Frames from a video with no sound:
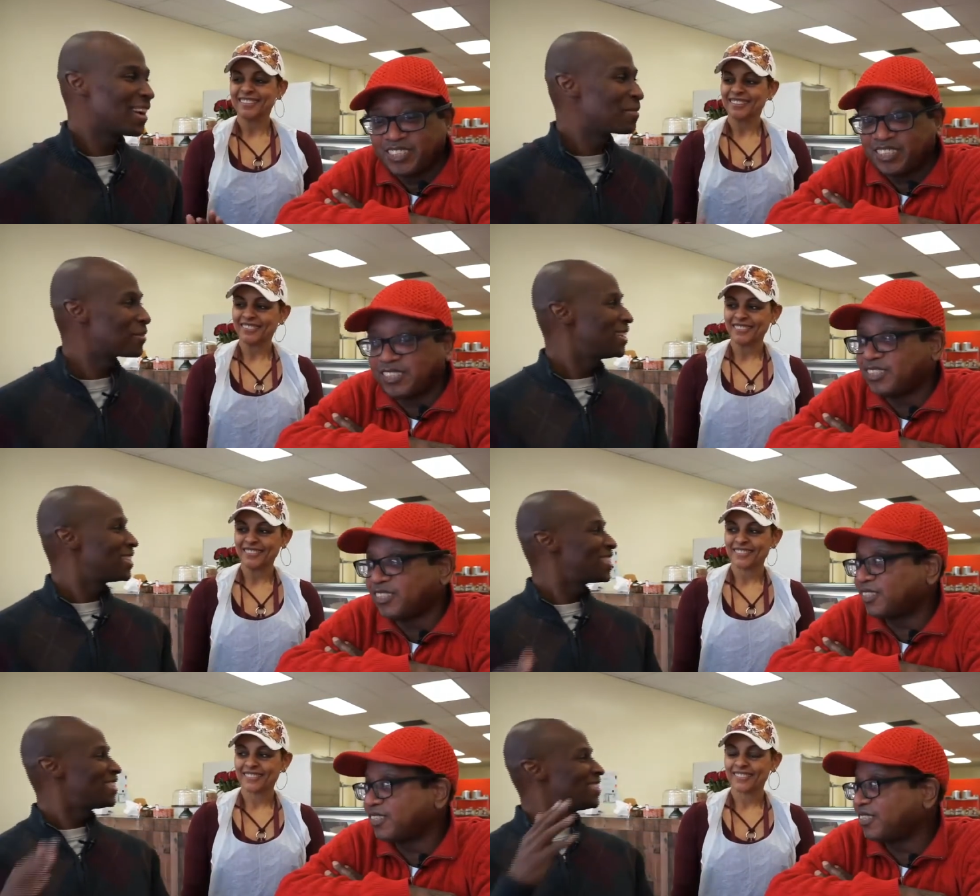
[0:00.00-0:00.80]

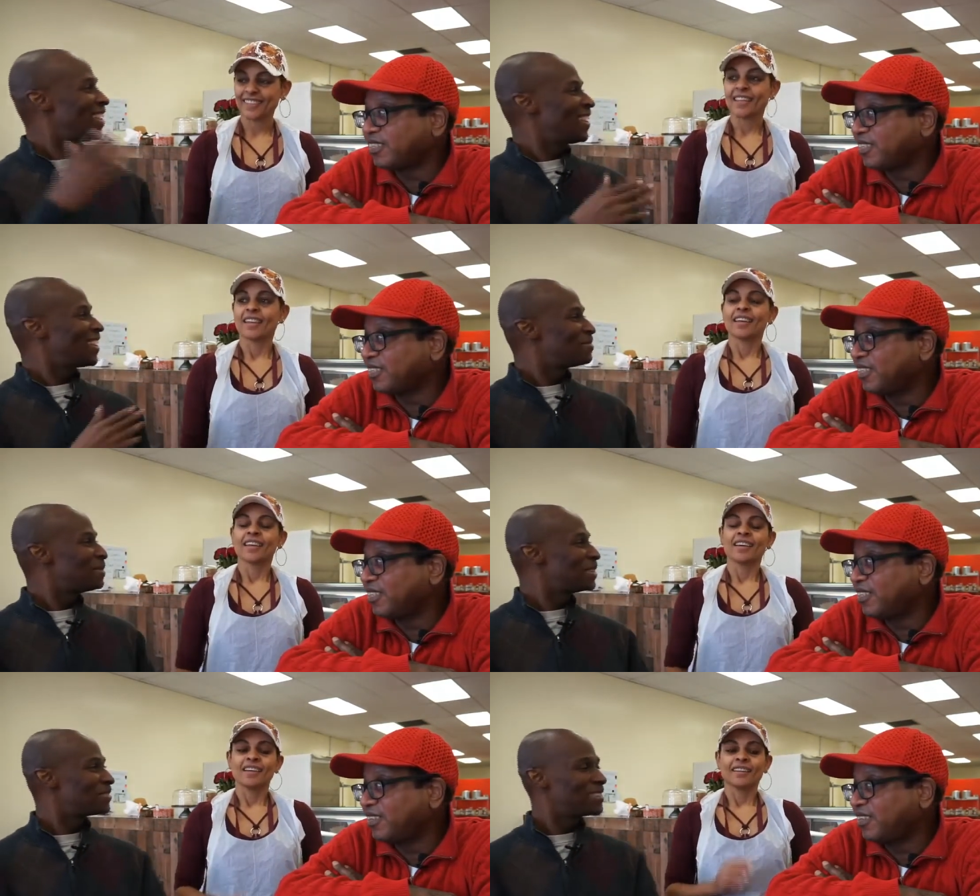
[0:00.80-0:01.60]
Speaker 1: operation and the
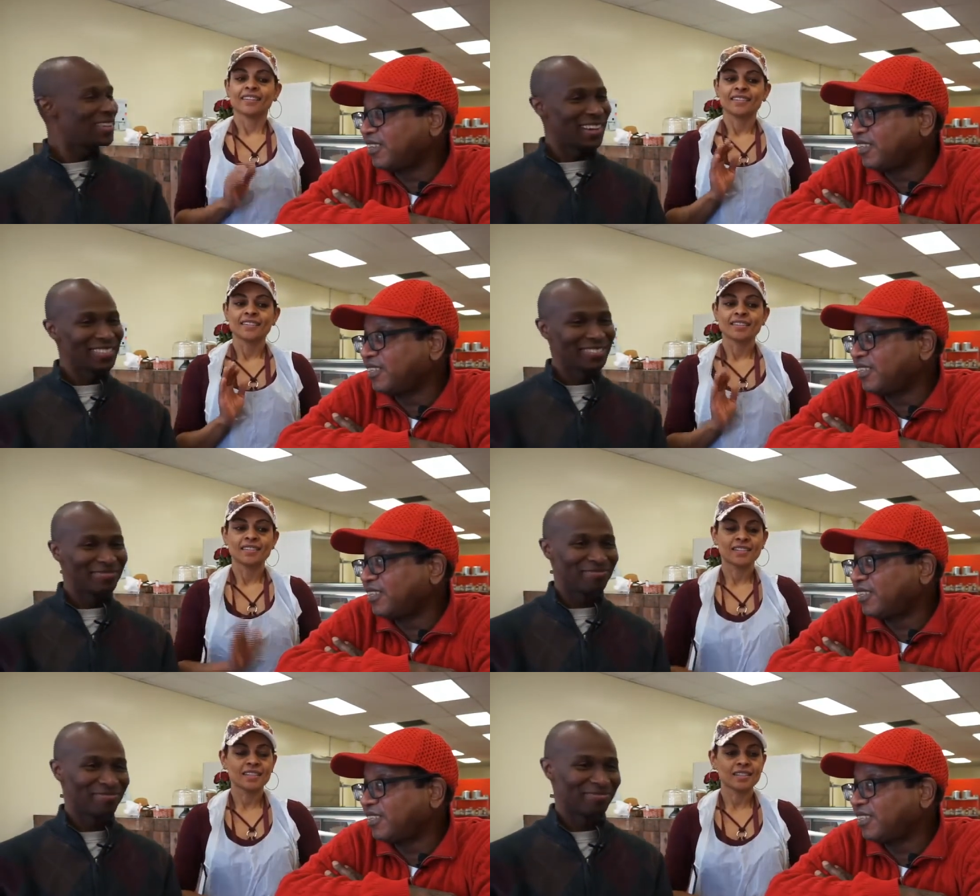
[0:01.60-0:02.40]
menu for the day.
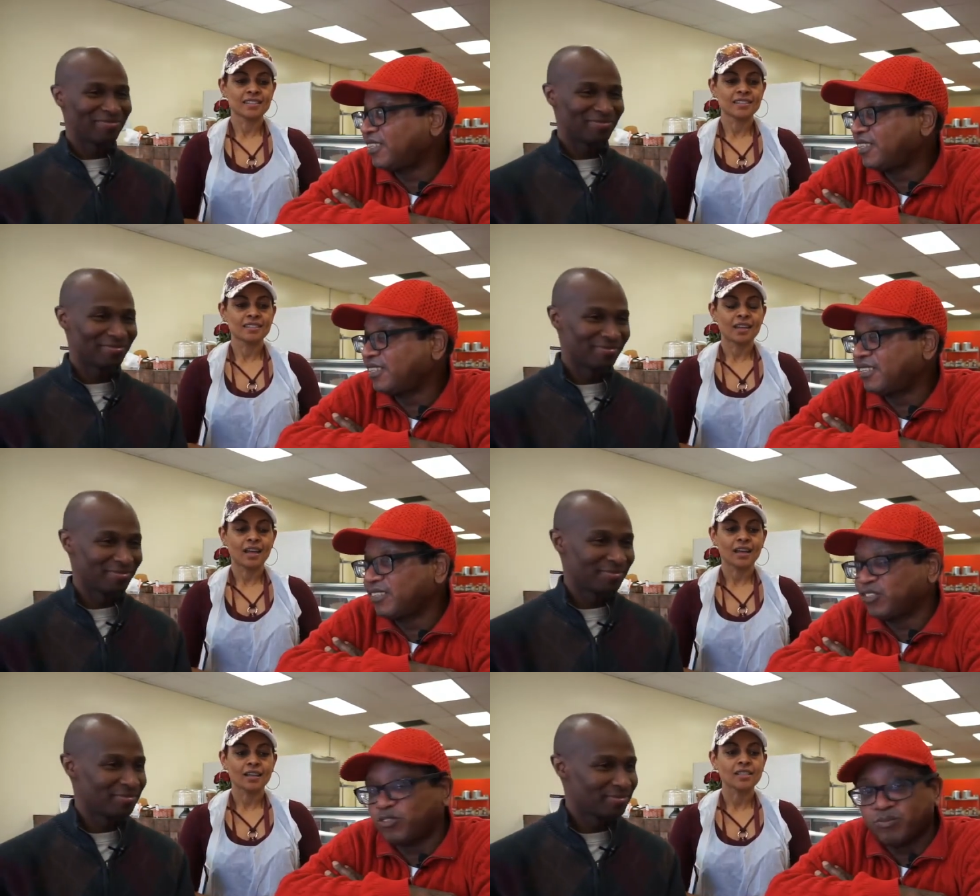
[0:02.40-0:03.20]
Speaker 2: 10
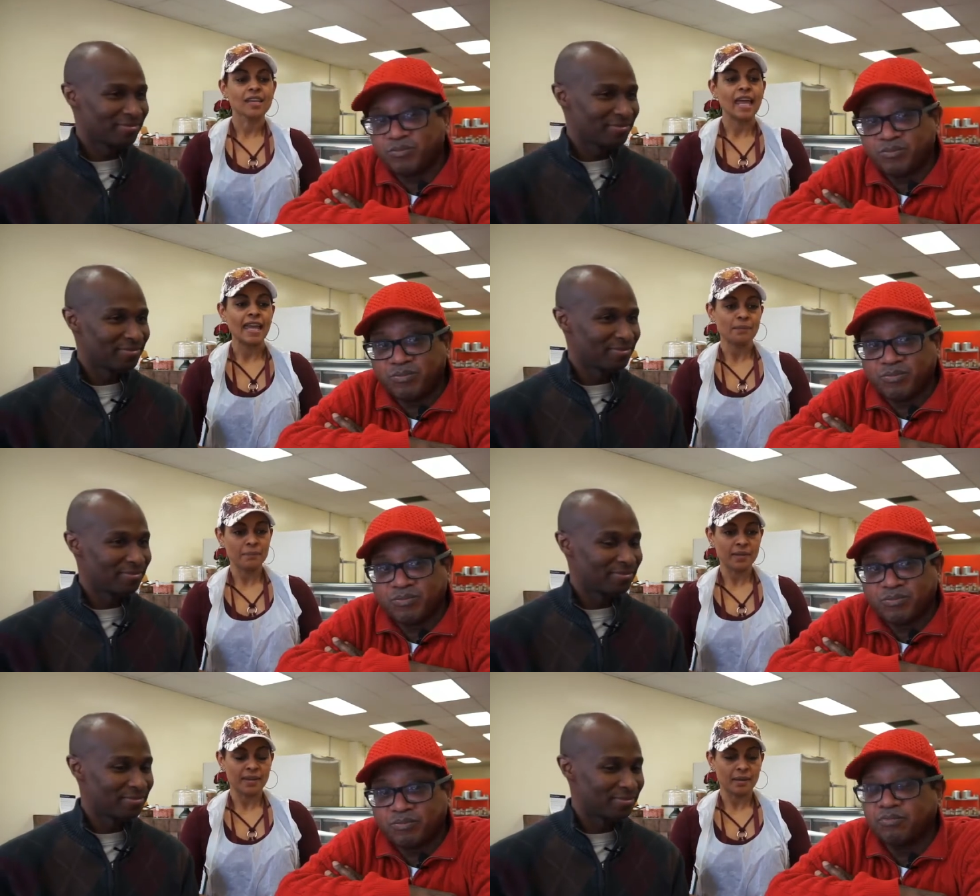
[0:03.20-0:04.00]
uh, to
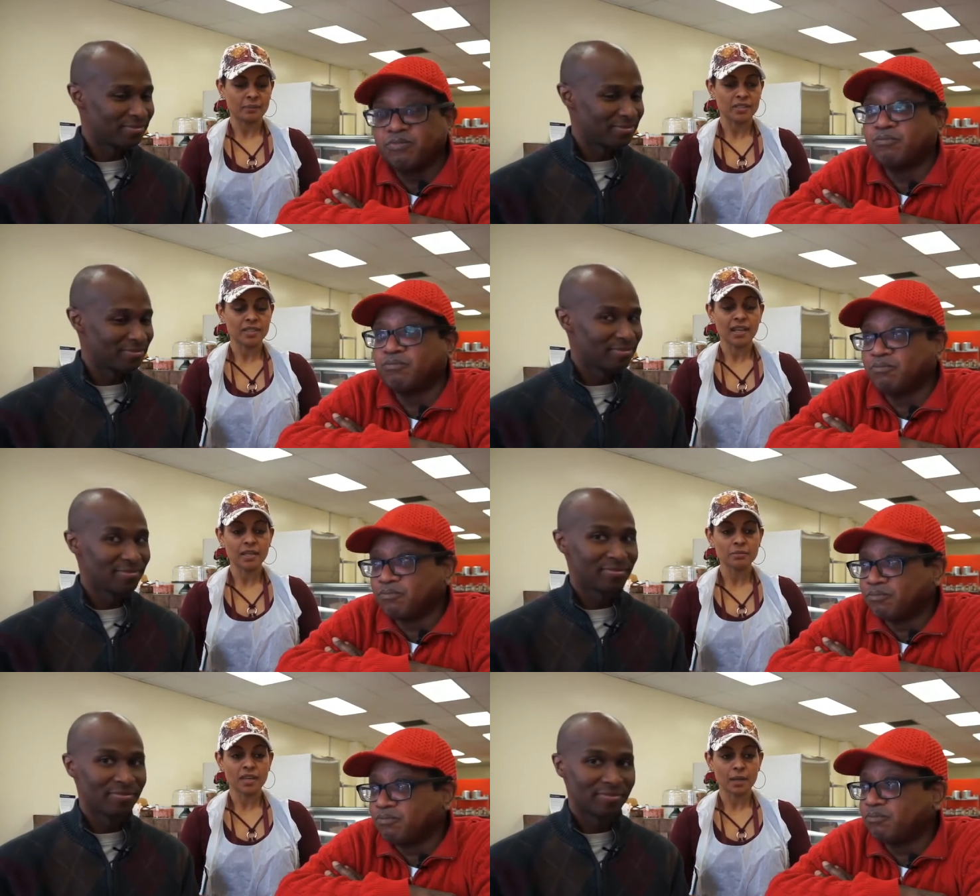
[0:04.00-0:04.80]
8 p.m. 10
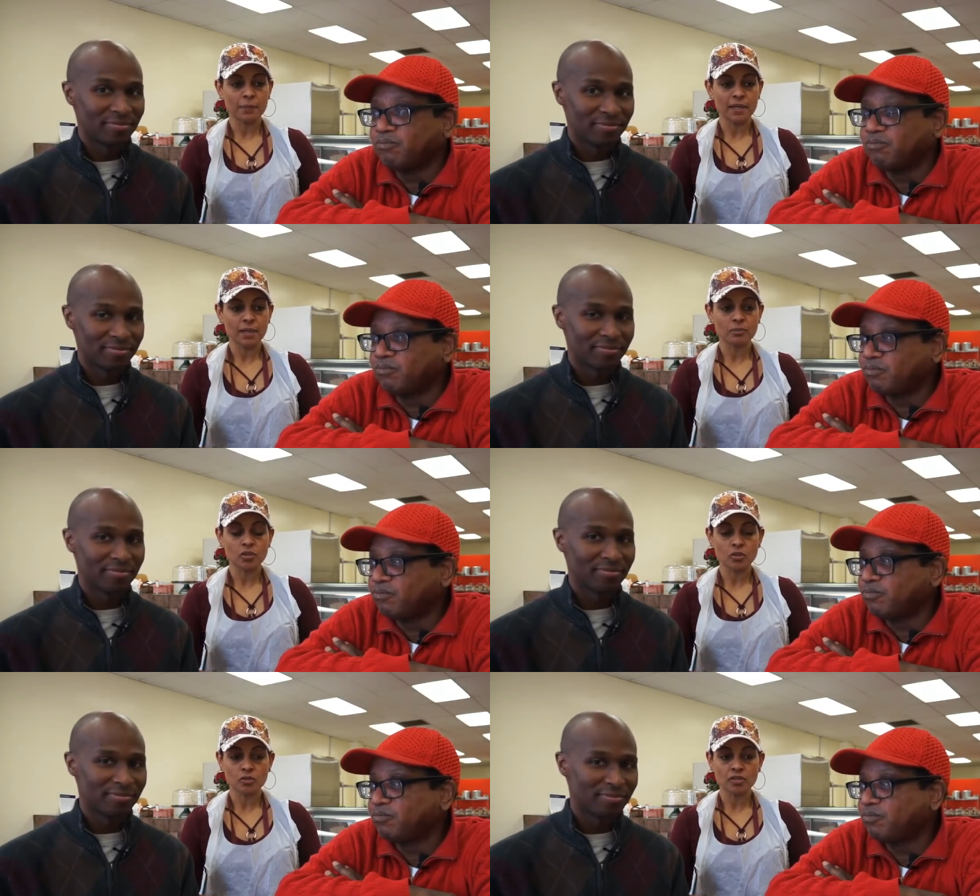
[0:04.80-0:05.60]
a.m. to 8 p.m.
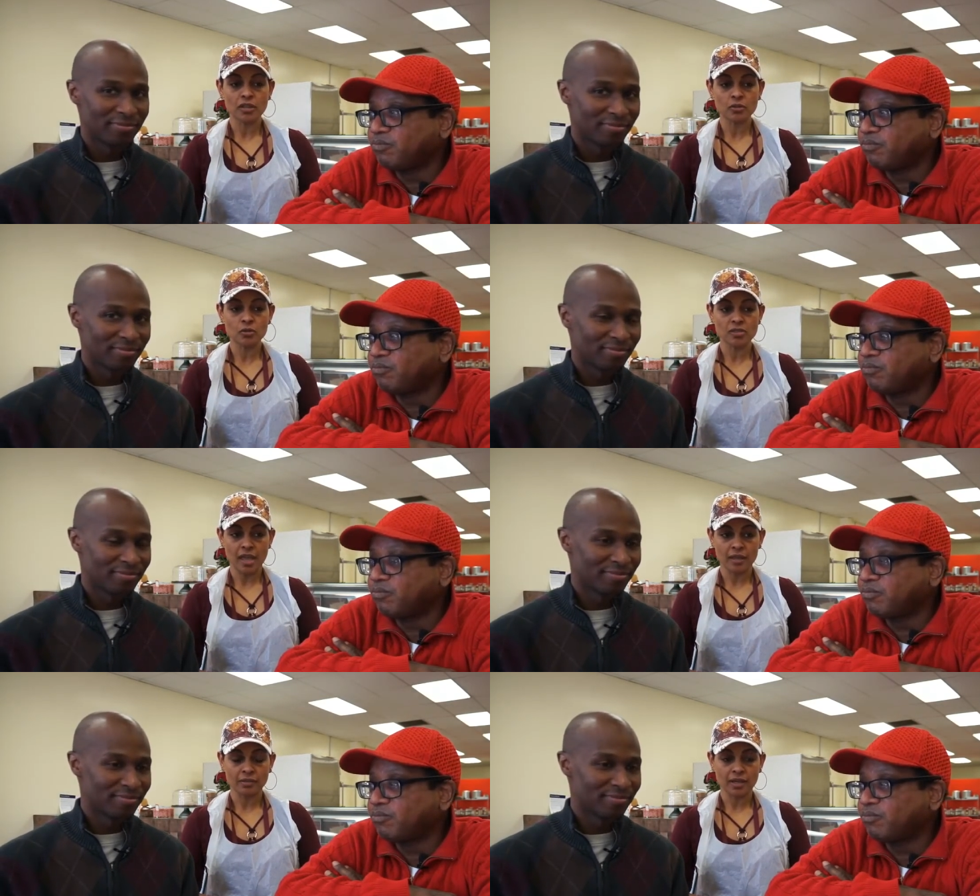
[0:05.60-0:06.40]
Tuesday through
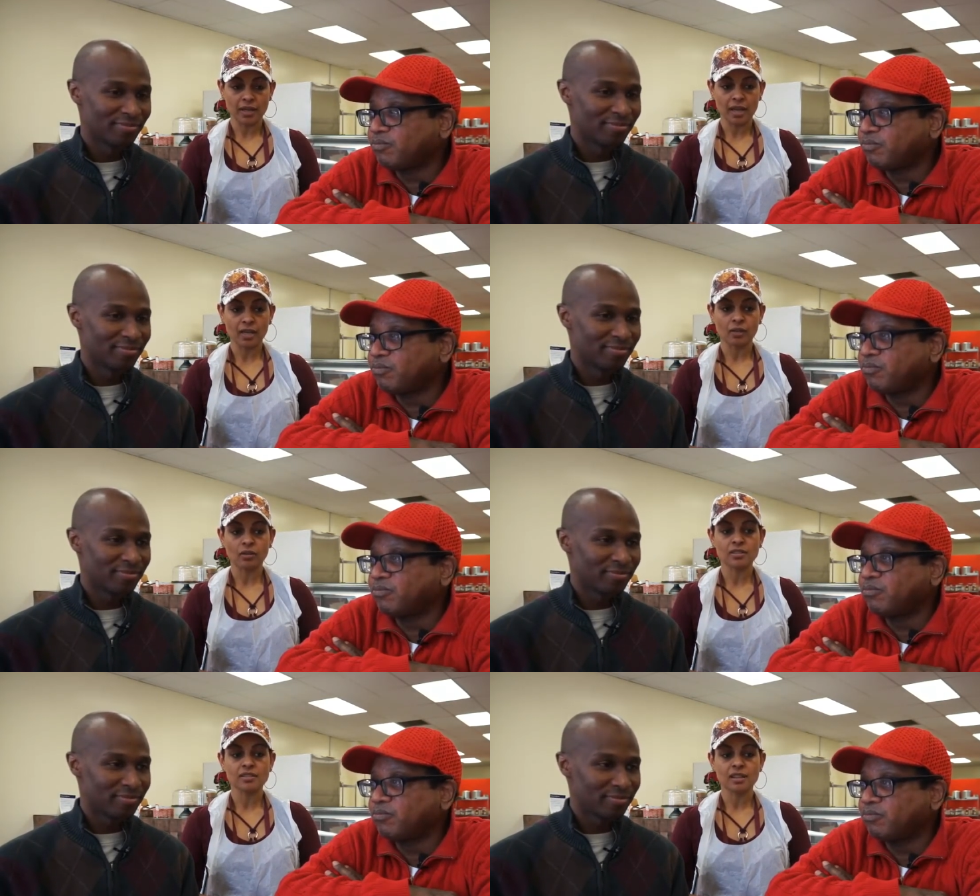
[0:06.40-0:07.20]
Saturday, and
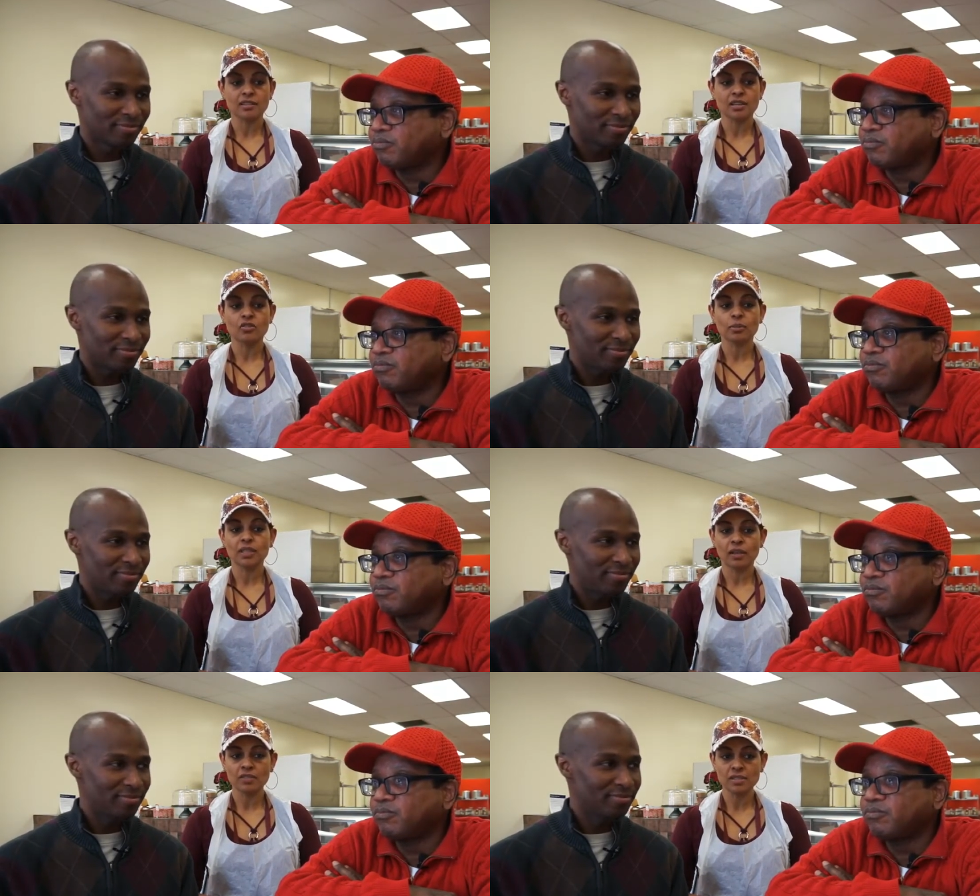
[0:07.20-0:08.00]
on Sunday from
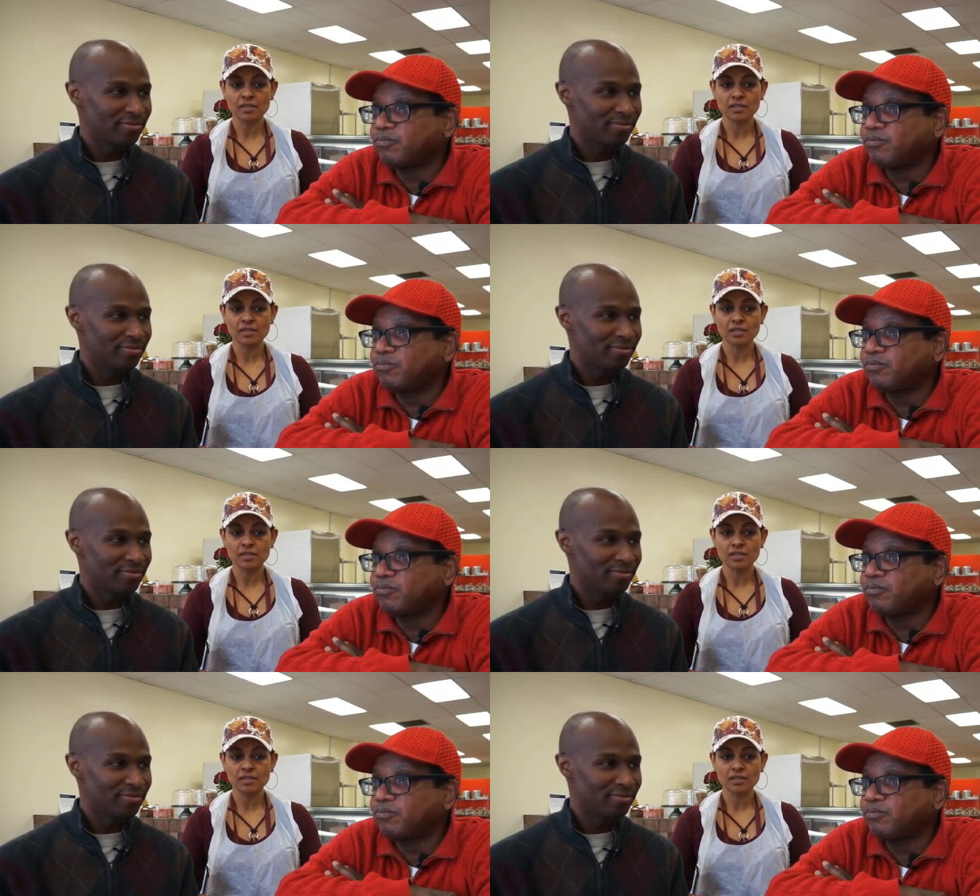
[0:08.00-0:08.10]
11 to